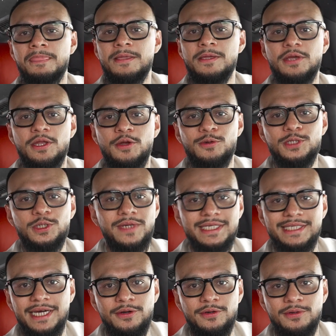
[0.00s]
you can always rent
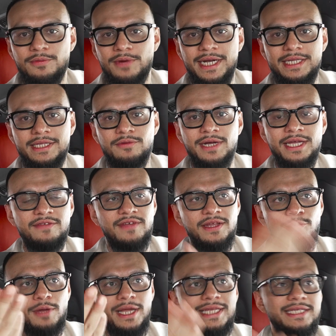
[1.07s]
out, ride the wave
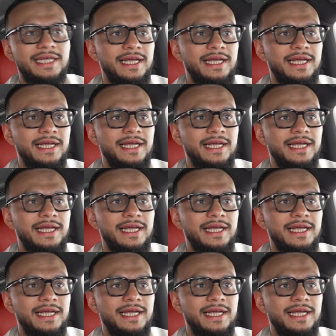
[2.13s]
and wait.